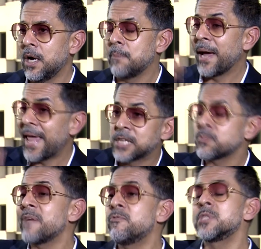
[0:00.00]
uh, my
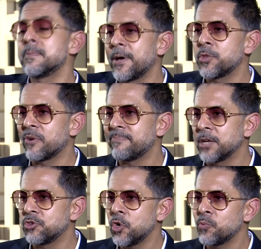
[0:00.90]
ex-wife, who's the mother of
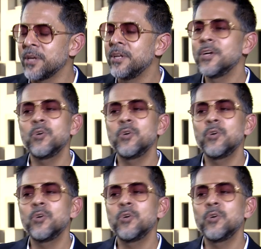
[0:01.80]
my children,